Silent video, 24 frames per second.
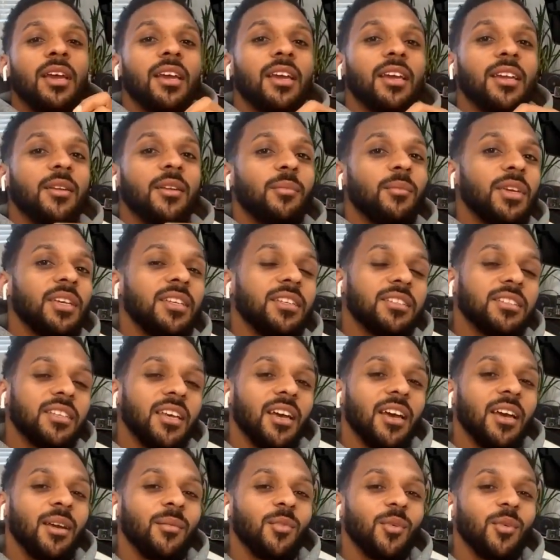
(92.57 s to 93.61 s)
in the
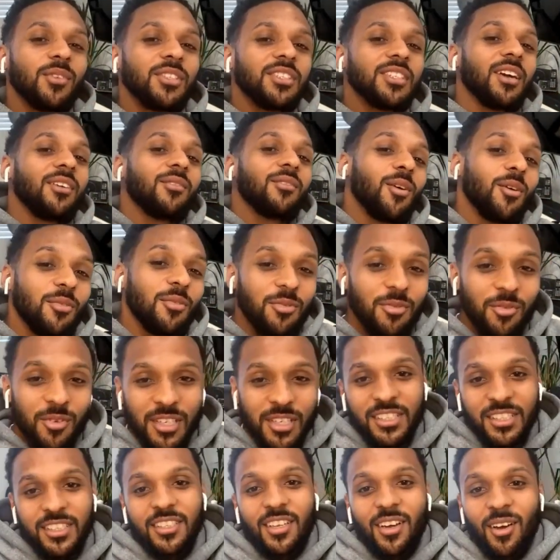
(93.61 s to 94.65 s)
meantime, obviously, I've got a
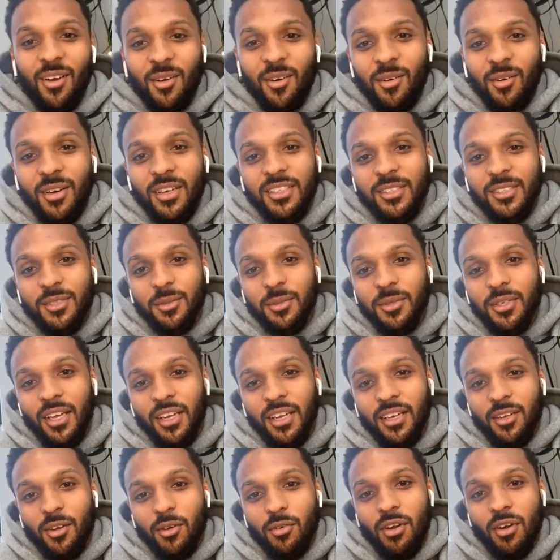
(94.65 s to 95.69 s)
freestyle until
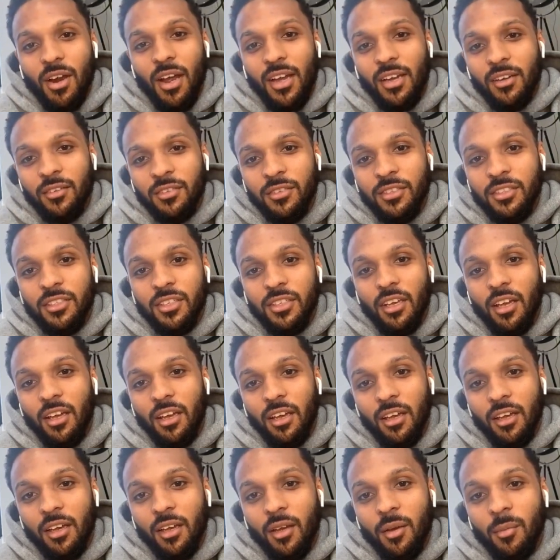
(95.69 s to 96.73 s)
Kelly arrives.
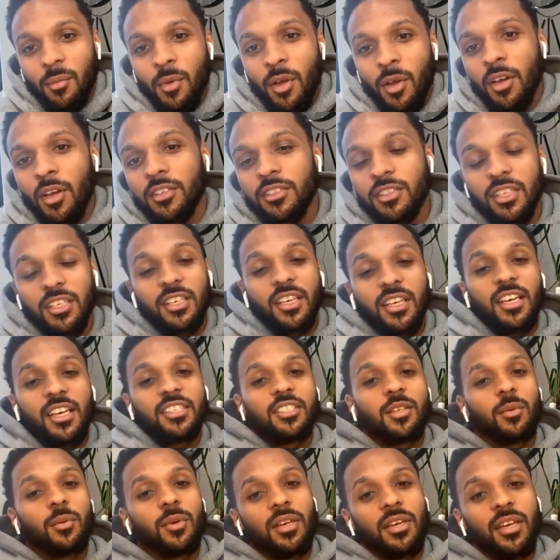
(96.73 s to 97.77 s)
So the
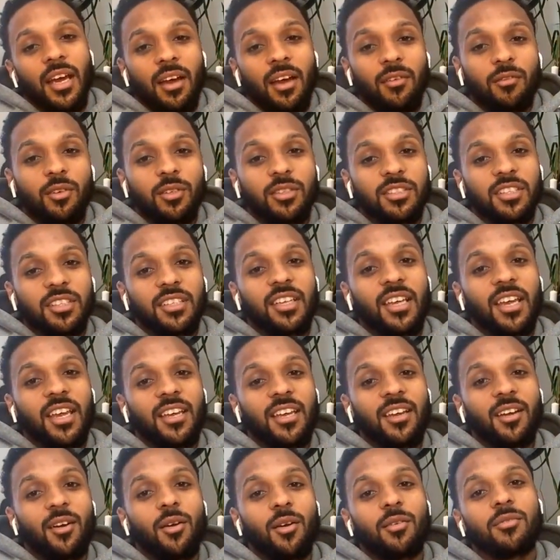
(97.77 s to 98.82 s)
guest that we're going to have on
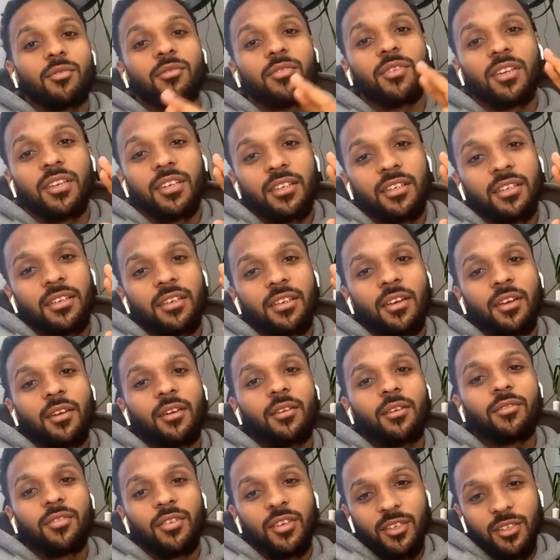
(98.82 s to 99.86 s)
today, hopefully,
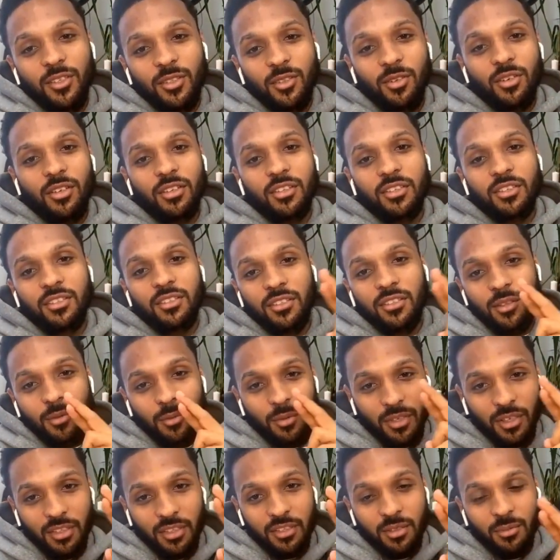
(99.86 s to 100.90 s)
fingers crossed. Can
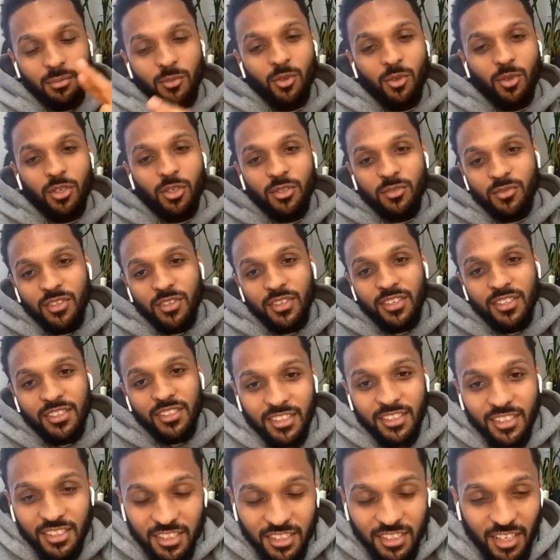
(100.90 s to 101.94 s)
we get some cross fingers
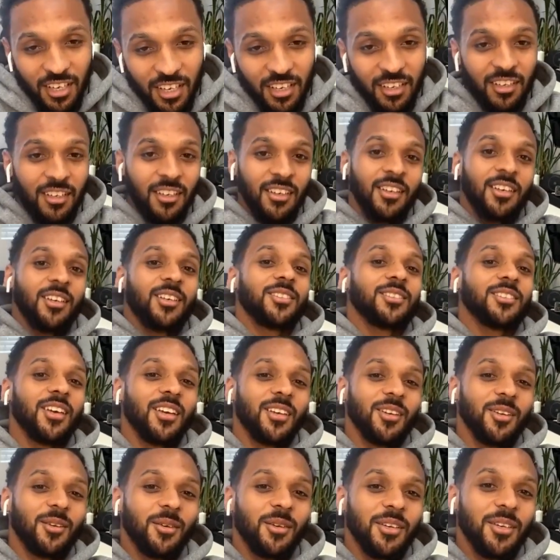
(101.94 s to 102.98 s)
in the chat? So I
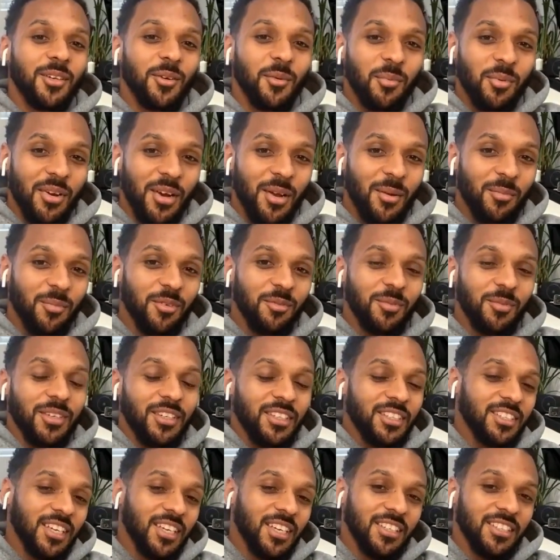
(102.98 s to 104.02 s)
know that you're praying with me
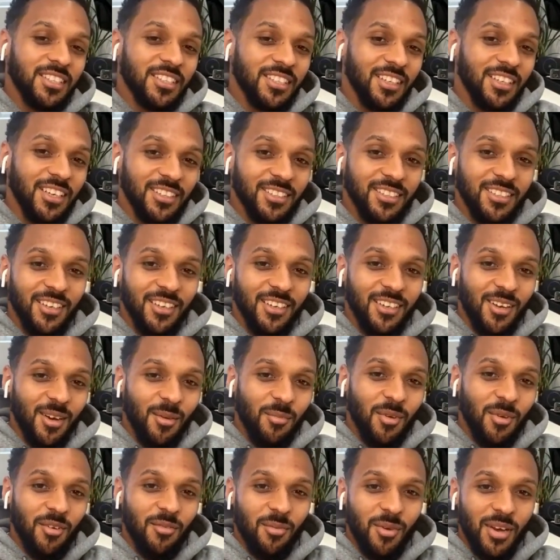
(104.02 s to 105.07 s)
that she actually does turn
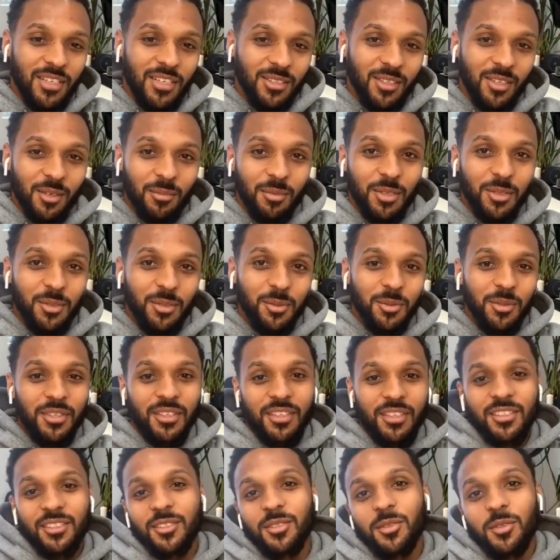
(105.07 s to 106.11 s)
up. Otherwise, I'm going to be
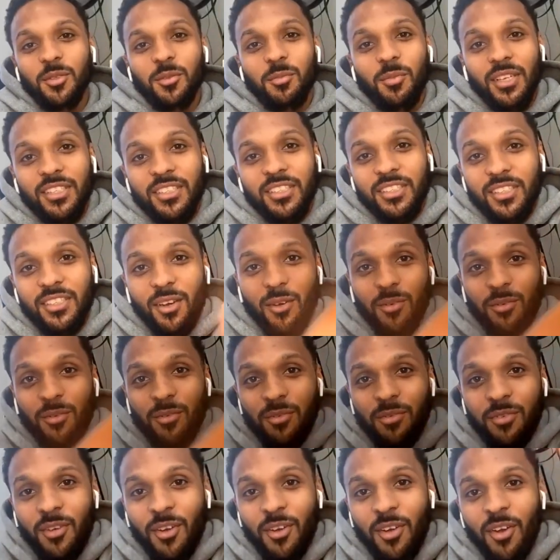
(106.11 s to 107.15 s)
talking to
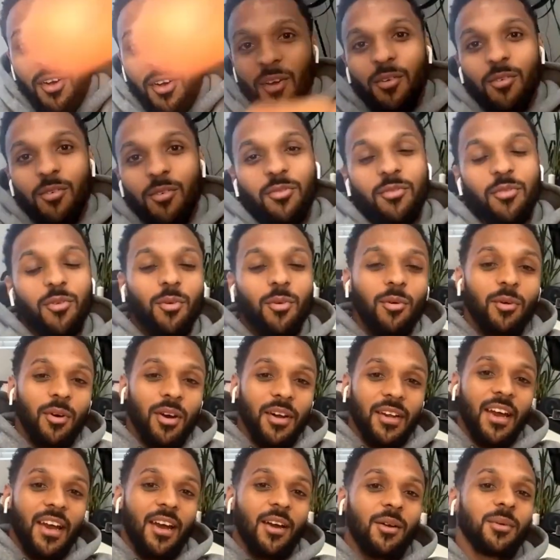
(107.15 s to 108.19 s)
myself for
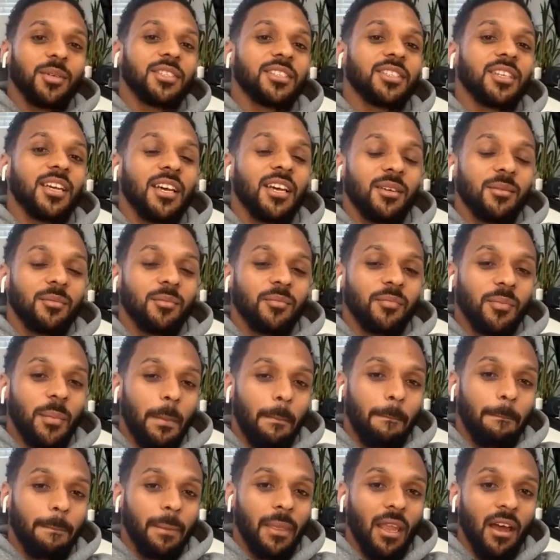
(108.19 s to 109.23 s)
an hour's time.
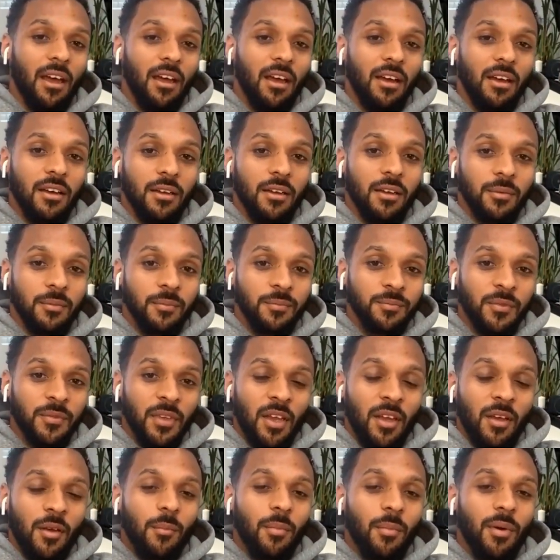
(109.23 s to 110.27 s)

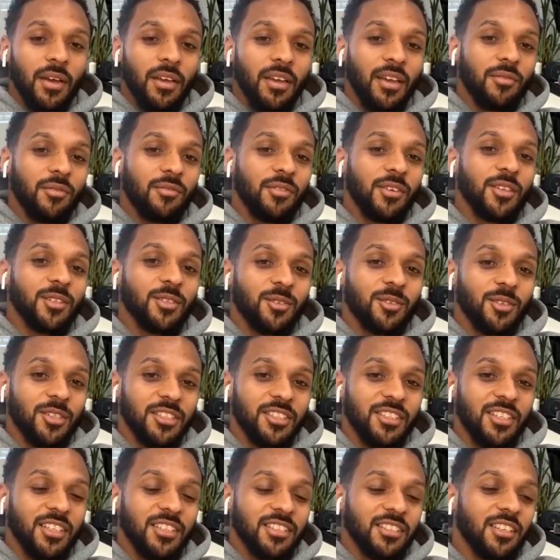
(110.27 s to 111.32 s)
But yeah, fingers crossed
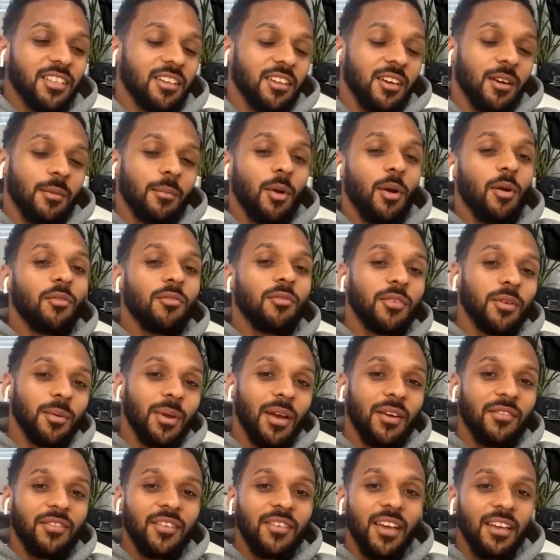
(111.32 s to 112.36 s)
she does turn up. Hopefully, we
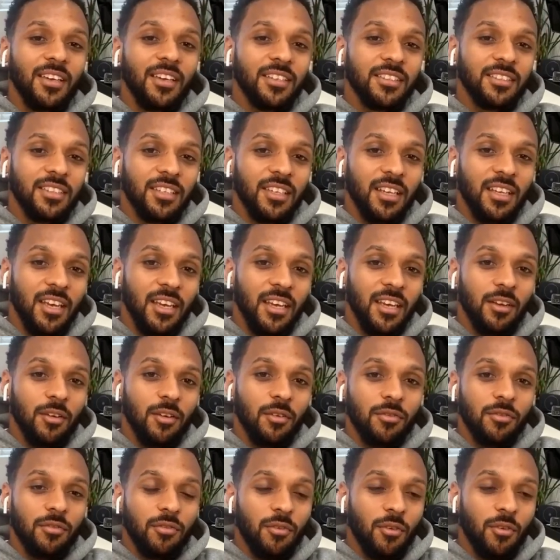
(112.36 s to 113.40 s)
have Kelly today
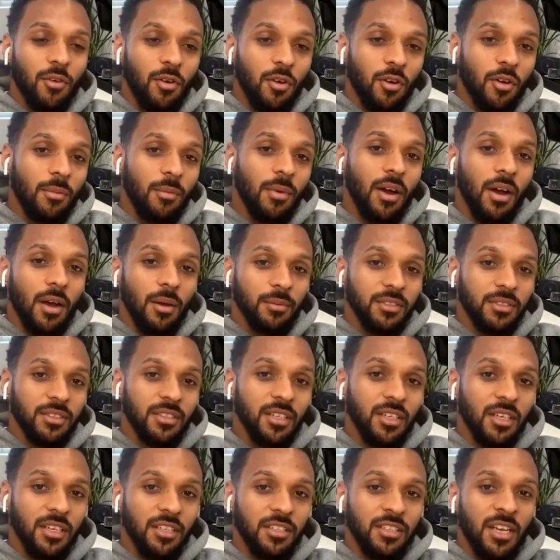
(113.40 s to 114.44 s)
from
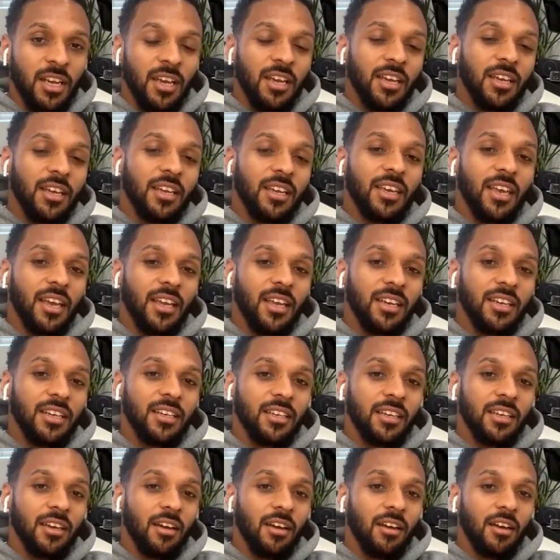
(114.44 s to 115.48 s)
Upstage.
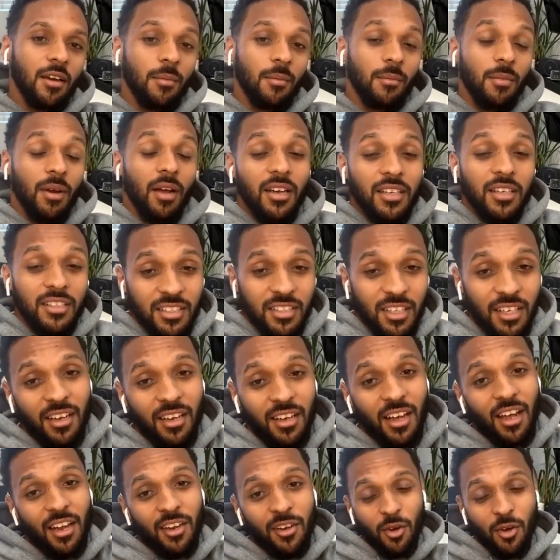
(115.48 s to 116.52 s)
Kelly, like I said,
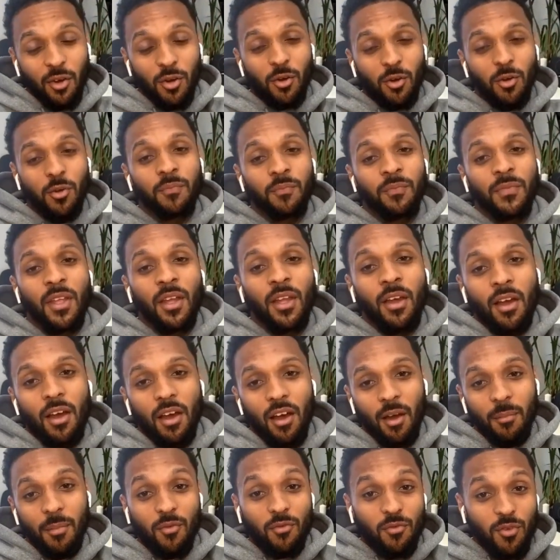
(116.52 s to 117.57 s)
I know
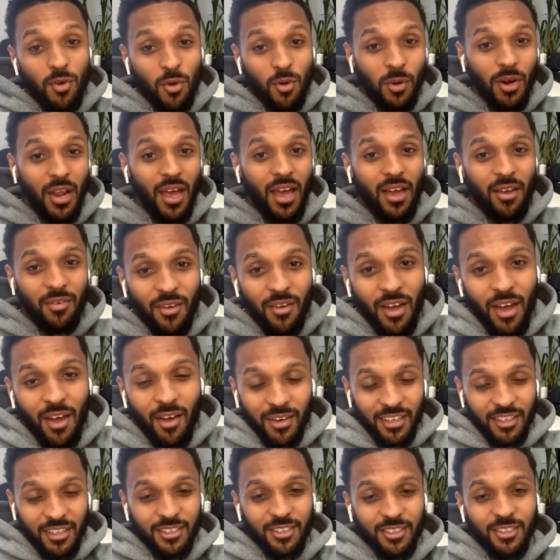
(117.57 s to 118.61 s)
in real life, out
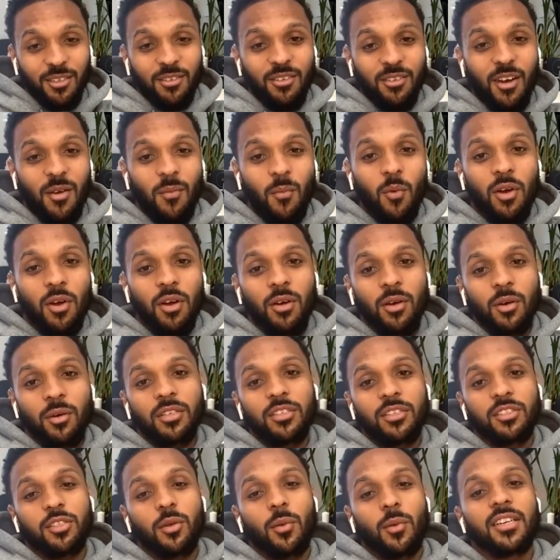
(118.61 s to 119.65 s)
of the Instagram
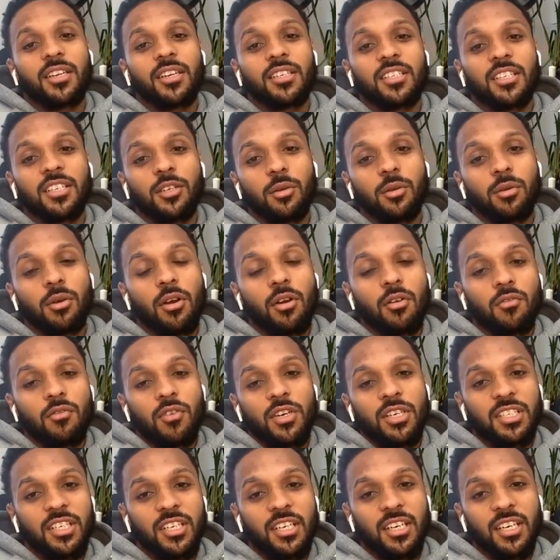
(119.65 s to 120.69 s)
world. So I actually knew her
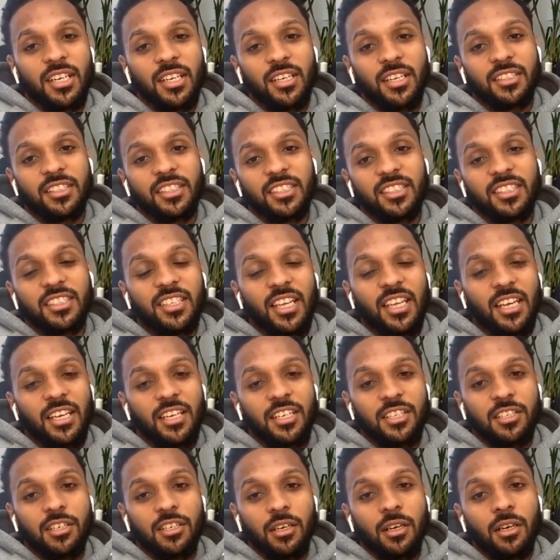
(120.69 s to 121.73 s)
originally as a
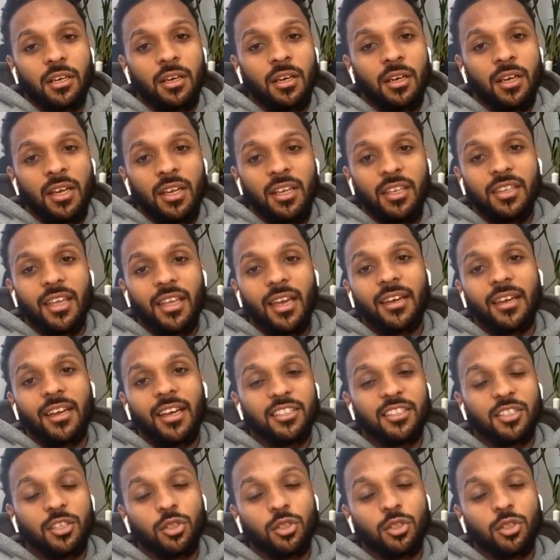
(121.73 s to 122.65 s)
stager, then as